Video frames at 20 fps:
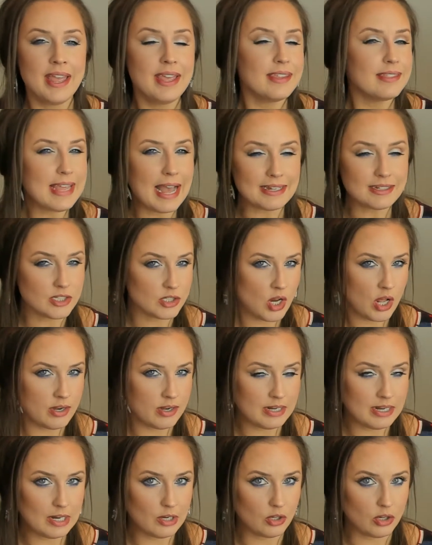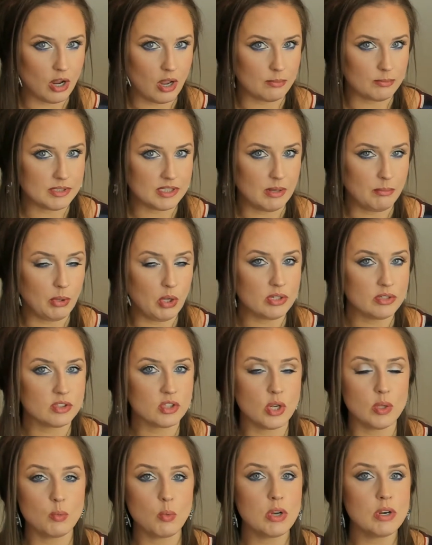that's not an intercom symbol. So
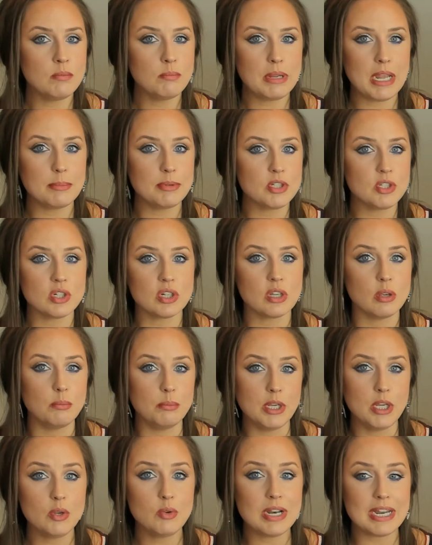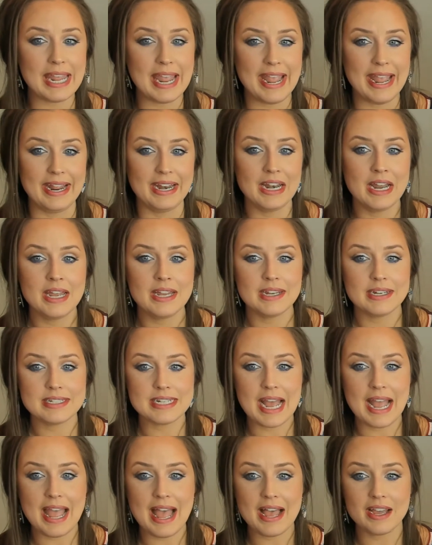you wouldn't be able to communicate
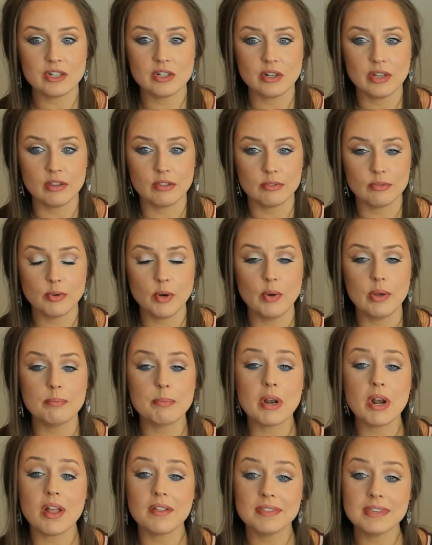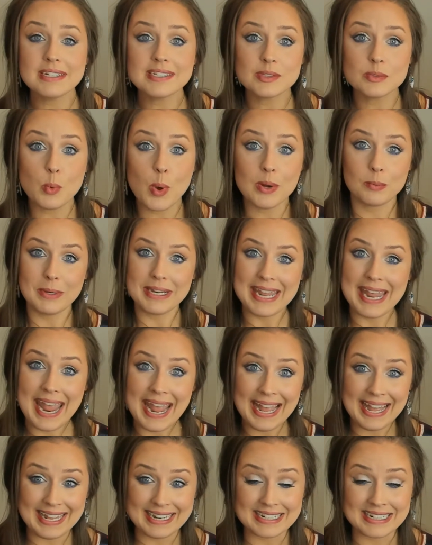diagonally through it, but on this one we
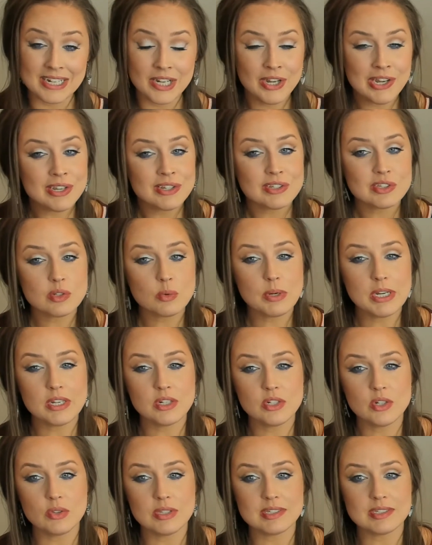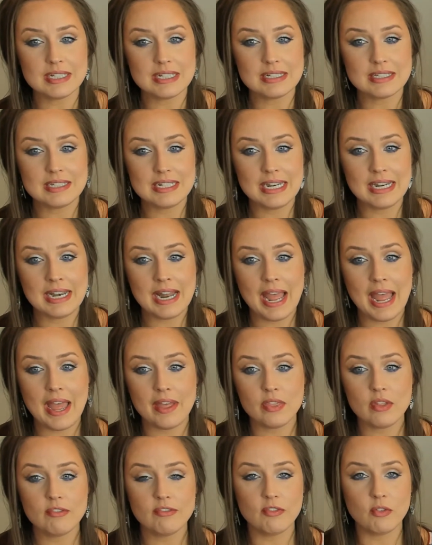can. So we can do the 16 and
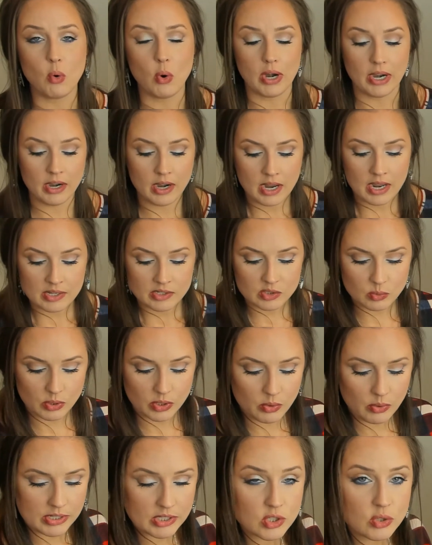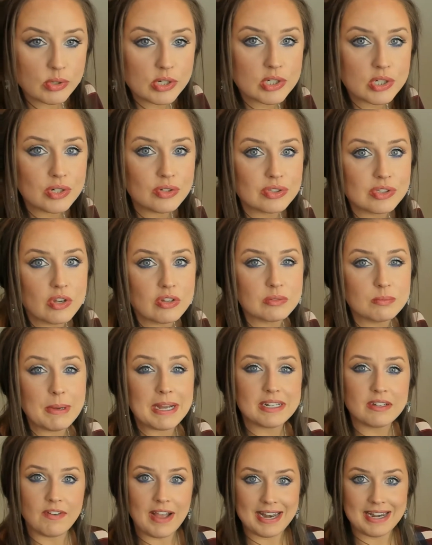the 4. So we're going to reduce those by
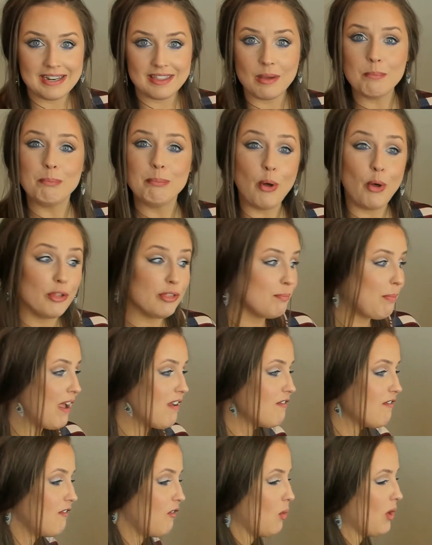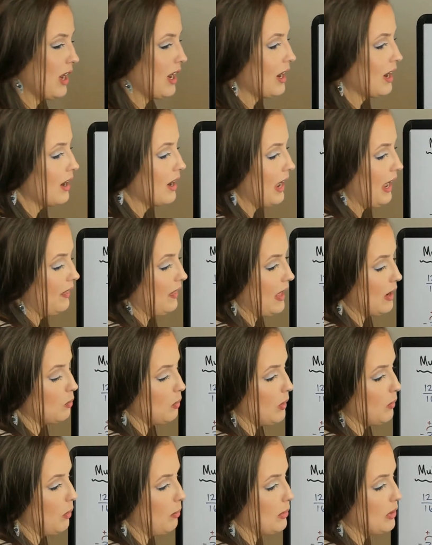dividing them both by 4, and then we
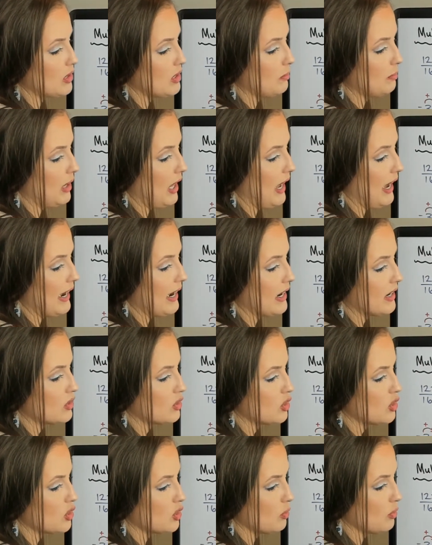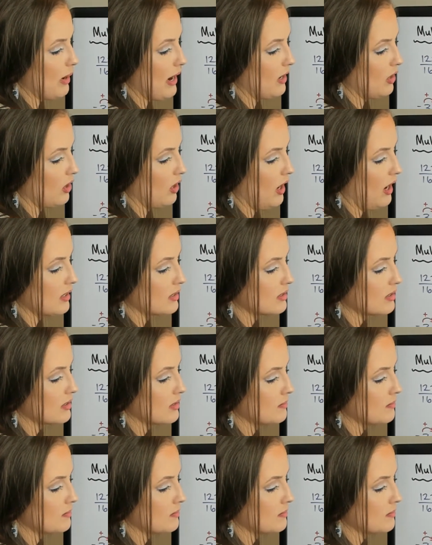will multiply straight across.